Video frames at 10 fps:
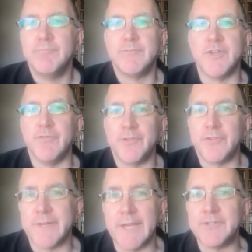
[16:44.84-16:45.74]

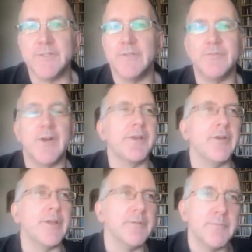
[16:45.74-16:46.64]
diversification of
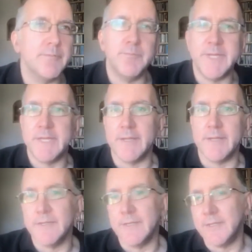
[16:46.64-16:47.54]
Wagnerian
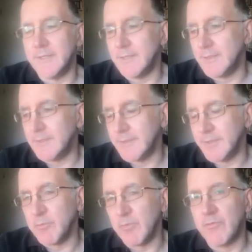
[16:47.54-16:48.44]
meaning
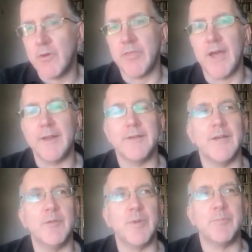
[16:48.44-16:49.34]
even before that,
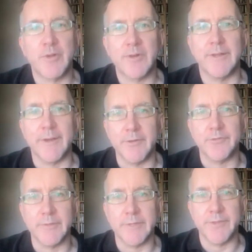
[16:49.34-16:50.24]
but Baudelaire
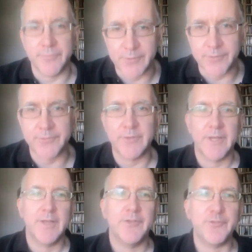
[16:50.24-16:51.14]
is really the first
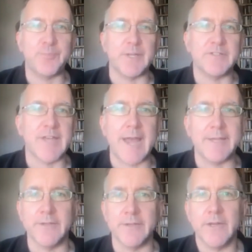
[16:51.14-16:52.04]

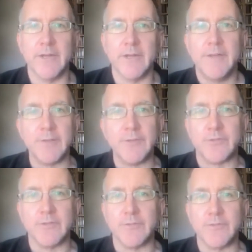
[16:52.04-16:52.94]
spectacular
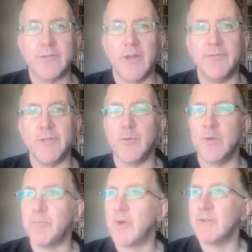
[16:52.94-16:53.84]
instance of it,
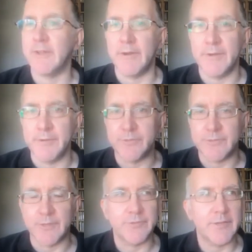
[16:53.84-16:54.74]
where Baudelaire is
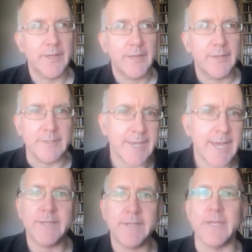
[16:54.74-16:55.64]
just
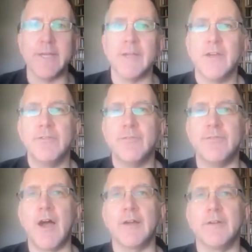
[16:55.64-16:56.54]
yanking
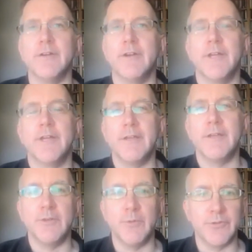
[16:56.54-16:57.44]
Wagner
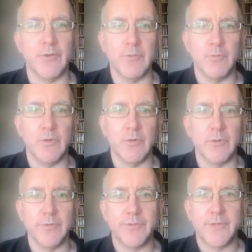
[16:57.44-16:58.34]
into his own
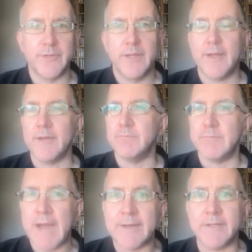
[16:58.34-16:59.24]
world and
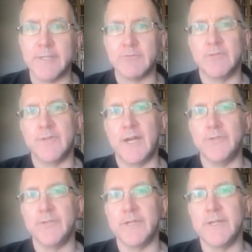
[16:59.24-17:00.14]
radically
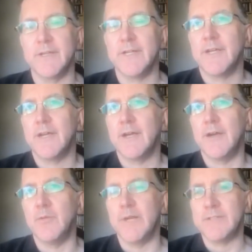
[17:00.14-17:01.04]
revising
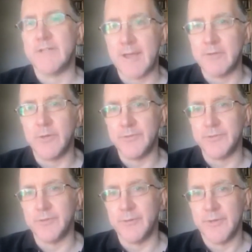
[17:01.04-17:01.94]
what
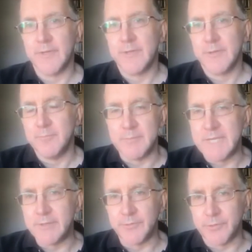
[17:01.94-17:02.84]
Tannhäuser
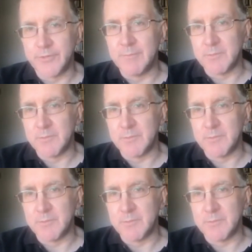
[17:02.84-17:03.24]
means or seemed